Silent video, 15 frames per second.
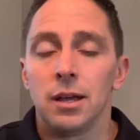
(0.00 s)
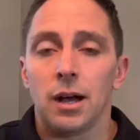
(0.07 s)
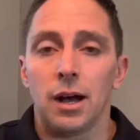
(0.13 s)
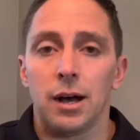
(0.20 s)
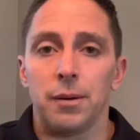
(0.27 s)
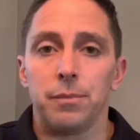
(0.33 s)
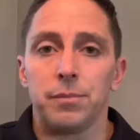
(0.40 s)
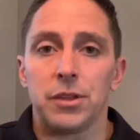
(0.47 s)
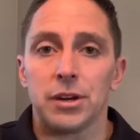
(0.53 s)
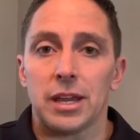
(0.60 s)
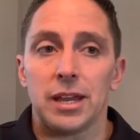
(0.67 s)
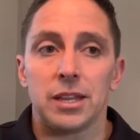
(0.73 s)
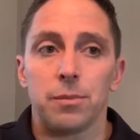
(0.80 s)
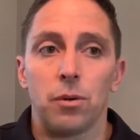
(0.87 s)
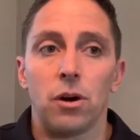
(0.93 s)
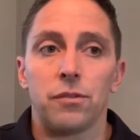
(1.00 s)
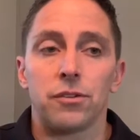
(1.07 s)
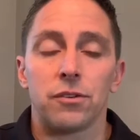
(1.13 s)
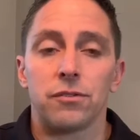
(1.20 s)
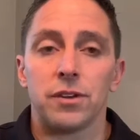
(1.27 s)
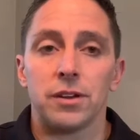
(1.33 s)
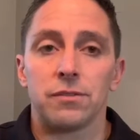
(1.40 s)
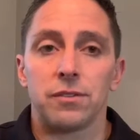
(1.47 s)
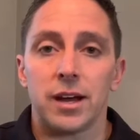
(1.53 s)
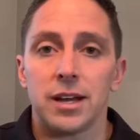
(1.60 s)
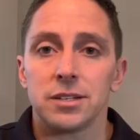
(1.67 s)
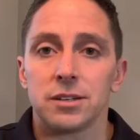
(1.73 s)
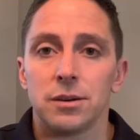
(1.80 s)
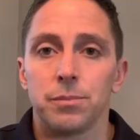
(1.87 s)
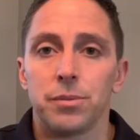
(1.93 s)
They're getting the ball off their feet
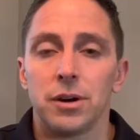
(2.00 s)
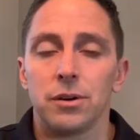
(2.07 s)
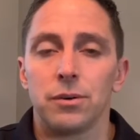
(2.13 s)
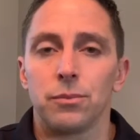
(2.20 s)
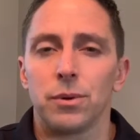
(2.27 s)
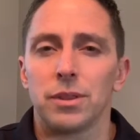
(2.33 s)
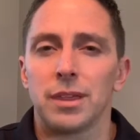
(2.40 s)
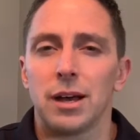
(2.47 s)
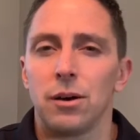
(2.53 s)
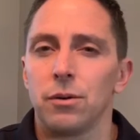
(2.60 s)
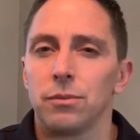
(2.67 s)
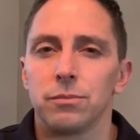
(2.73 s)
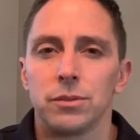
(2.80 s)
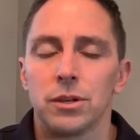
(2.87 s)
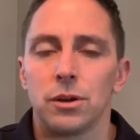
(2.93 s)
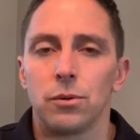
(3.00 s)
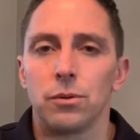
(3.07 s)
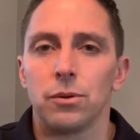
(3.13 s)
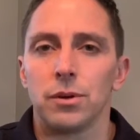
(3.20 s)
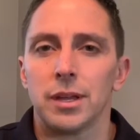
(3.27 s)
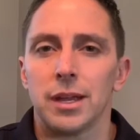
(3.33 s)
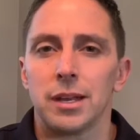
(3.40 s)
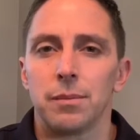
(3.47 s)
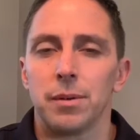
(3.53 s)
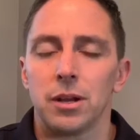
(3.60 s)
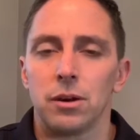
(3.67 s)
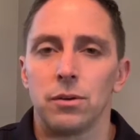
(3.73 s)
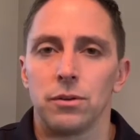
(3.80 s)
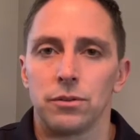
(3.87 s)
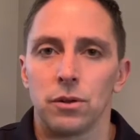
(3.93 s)
faster, but without, really any
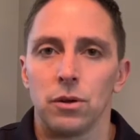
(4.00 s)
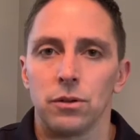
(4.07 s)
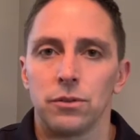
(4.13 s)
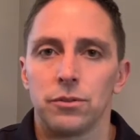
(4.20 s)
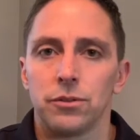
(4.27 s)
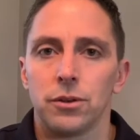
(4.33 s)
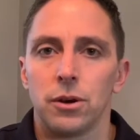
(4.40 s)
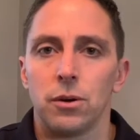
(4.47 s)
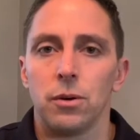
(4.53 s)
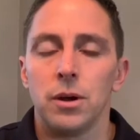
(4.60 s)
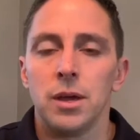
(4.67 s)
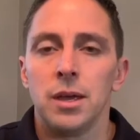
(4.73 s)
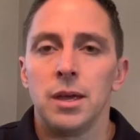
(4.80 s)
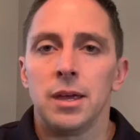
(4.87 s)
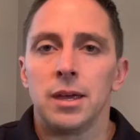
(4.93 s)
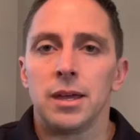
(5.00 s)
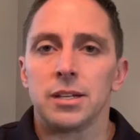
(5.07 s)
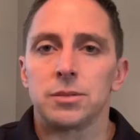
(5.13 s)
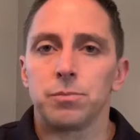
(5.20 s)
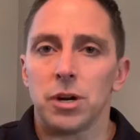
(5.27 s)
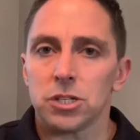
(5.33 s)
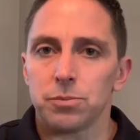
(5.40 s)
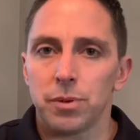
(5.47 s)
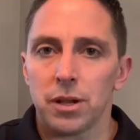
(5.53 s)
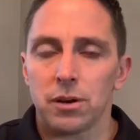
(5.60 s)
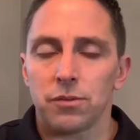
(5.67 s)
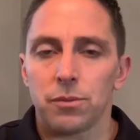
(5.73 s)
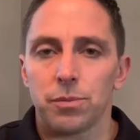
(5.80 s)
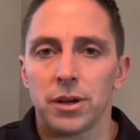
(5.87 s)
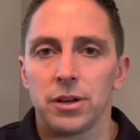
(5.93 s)
better results. So it's much better
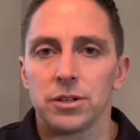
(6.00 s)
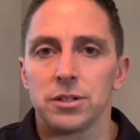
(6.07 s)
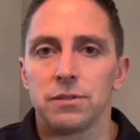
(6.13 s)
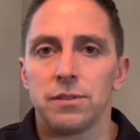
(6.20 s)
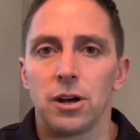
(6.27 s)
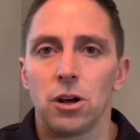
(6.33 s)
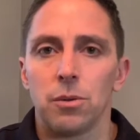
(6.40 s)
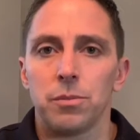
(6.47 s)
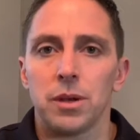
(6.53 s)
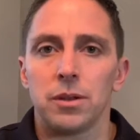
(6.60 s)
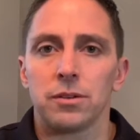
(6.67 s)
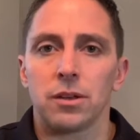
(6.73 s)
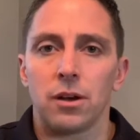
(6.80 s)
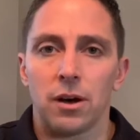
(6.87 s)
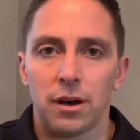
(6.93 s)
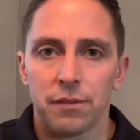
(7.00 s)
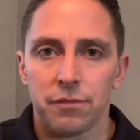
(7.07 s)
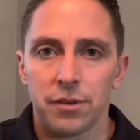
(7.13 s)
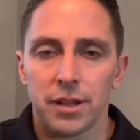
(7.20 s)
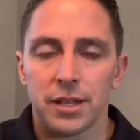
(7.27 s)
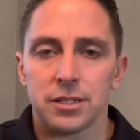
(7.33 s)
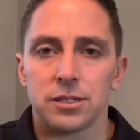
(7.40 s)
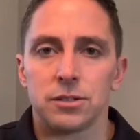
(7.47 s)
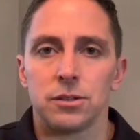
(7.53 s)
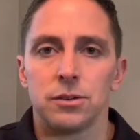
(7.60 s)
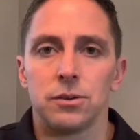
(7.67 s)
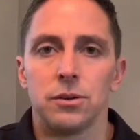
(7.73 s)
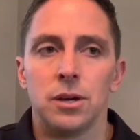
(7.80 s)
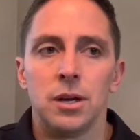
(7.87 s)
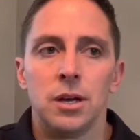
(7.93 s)
for players' development, confidence
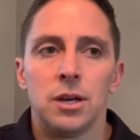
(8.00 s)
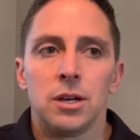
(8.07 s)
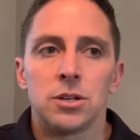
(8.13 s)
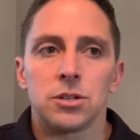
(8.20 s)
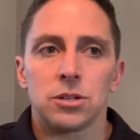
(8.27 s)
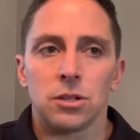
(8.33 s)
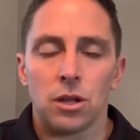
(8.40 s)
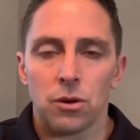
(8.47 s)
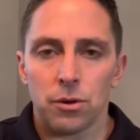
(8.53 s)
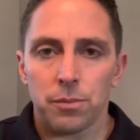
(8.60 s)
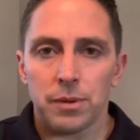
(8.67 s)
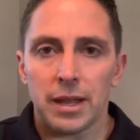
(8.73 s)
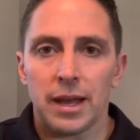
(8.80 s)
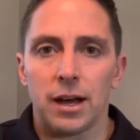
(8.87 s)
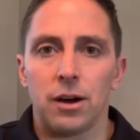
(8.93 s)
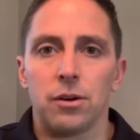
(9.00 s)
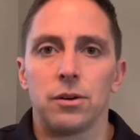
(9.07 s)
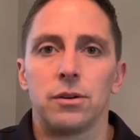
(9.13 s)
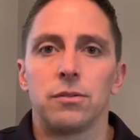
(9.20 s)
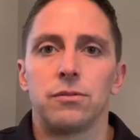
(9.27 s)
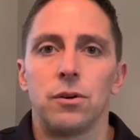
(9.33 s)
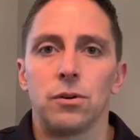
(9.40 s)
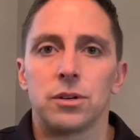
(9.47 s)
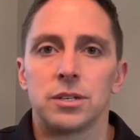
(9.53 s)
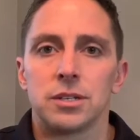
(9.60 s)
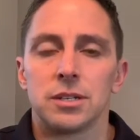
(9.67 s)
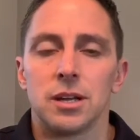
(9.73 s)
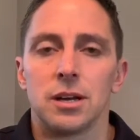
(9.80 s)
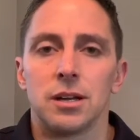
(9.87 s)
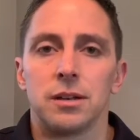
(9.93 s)
to slow them down, focus
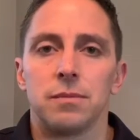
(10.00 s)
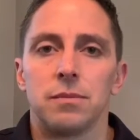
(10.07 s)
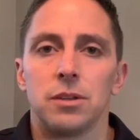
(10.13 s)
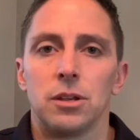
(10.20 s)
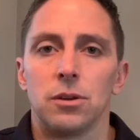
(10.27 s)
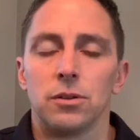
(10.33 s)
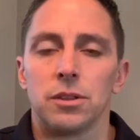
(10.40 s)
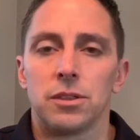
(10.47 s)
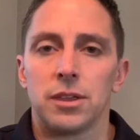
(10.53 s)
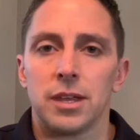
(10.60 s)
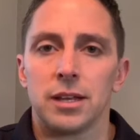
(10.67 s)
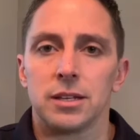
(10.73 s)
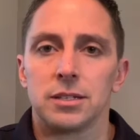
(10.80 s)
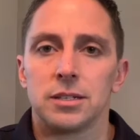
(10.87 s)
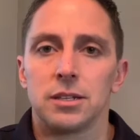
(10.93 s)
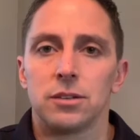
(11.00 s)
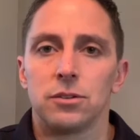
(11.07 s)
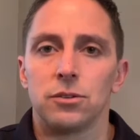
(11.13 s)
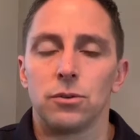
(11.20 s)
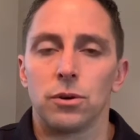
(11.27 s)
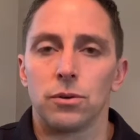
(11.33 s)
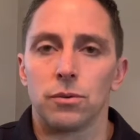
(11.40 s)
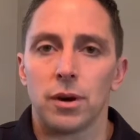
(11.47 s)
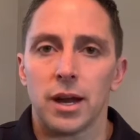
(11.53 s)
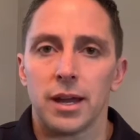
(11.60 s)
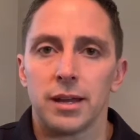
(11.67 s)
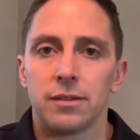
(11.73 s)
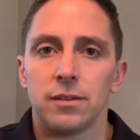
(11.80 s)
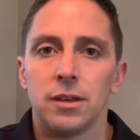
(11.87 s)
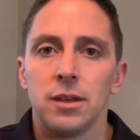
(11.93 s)
on, the things that they're doing
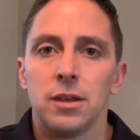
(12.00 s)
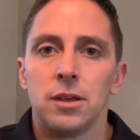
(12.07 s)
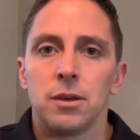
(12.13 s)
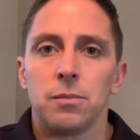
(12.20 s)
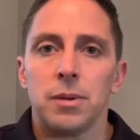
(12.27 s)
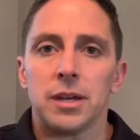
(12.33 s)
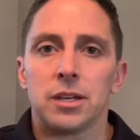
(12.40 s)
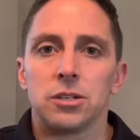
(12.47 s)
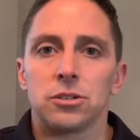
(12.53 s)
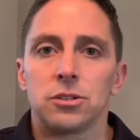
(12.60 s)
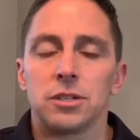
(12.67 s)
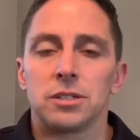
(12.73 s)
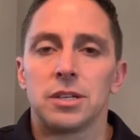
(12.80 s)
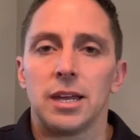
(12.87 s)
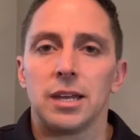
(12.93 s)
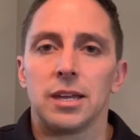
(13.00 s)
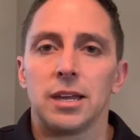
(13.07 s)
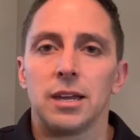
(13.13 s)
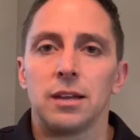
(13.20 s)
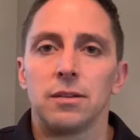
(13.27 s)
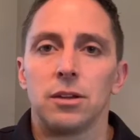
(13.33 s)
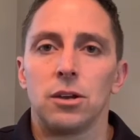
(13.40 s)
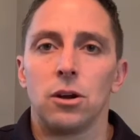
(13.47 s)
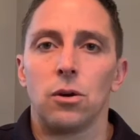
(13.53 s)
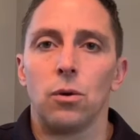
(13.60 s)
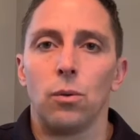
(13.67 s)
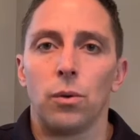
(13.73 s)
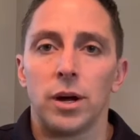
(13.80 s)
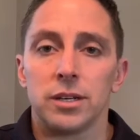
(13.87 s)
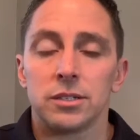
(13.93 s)
right, making sure they're taking,
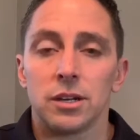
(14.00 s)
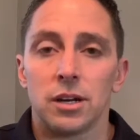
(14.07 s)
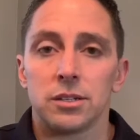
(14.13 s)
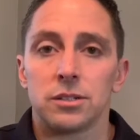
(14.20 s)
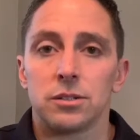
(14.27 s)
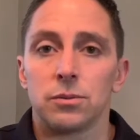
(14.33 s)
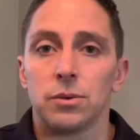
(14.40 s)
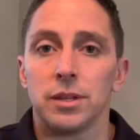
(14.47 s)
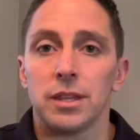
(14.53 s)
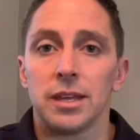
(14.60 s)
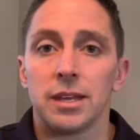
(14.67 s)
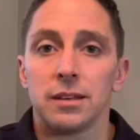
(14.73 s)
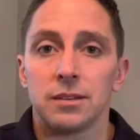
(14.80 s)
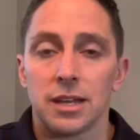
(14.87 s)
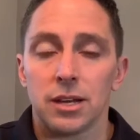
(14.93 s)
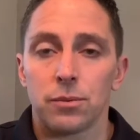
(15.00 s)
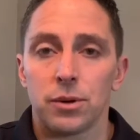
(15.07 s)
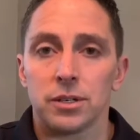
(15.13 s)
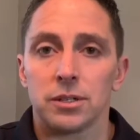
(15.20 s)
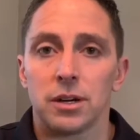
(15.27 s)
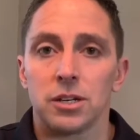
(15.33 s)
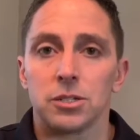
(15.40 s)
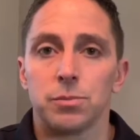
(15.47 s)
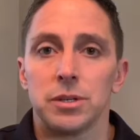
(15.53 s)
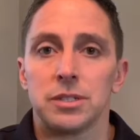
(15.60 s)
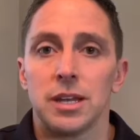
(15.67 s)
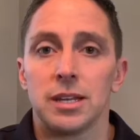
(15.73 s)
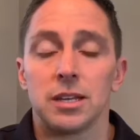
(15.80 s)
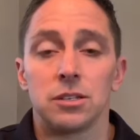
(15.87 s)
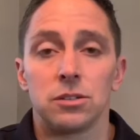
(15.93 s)
one touch when they can take one touch, but
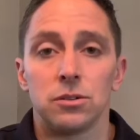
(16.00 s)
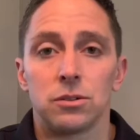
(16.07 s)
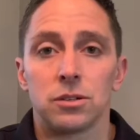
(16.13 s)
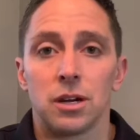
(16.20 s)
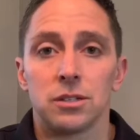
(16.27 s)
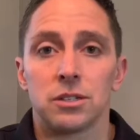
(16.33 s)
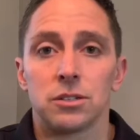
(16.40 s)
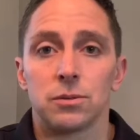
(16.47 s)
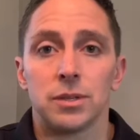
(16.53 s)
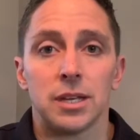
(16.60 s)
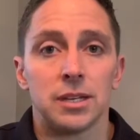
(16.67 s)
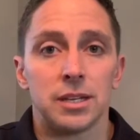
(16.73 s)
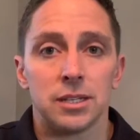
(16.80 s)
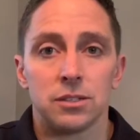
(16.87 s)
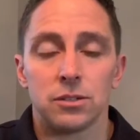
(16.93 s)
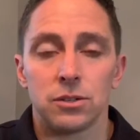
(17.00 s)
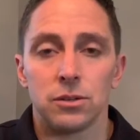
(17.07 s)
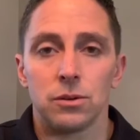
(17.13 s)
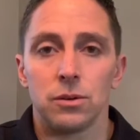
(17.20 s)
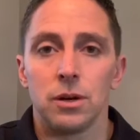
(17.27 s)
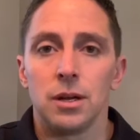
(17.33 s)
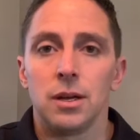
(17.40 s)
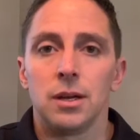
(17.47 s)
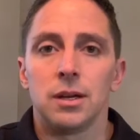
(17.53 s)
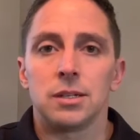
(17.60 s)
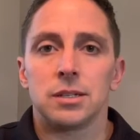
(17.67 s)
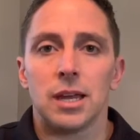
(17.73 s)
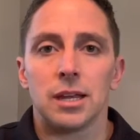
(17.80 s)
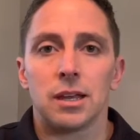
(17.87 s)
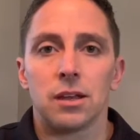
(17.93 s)
taking two touches when they need to,
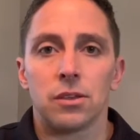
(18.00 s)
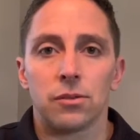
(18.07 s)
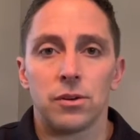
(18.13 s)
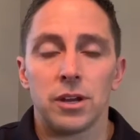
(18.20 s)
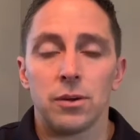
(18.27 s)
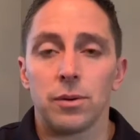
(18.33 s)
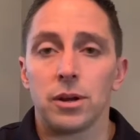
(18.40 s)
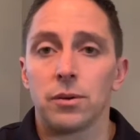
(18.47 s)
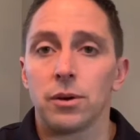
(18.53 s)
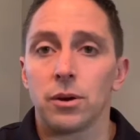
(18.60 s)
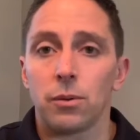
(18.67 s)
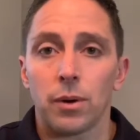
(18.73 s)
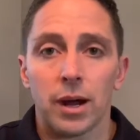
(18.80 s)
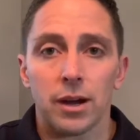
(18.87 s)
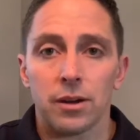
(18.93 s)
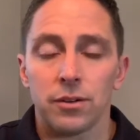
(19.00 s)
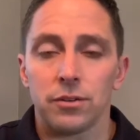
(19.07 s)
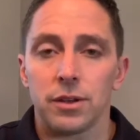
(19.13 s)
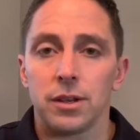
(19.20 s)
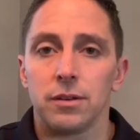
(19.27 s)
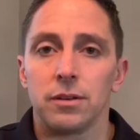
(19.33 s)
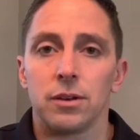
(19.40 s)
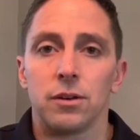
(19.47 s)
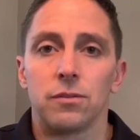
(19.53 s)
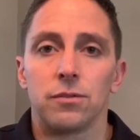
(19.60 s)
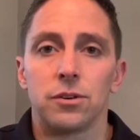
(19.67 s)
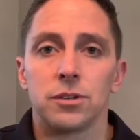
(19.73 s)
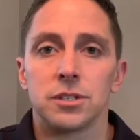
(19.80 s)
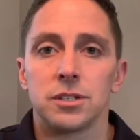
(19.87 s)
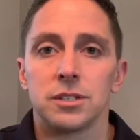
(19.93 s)
taking three when it requires it,
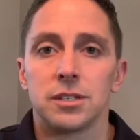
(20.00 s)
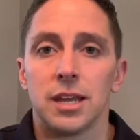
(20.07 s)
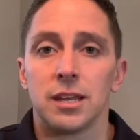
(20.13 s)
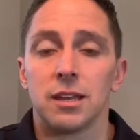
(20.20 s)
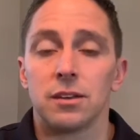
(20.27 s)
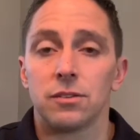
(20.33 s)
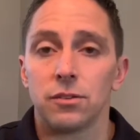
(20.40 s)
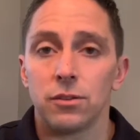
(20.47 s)
versus taking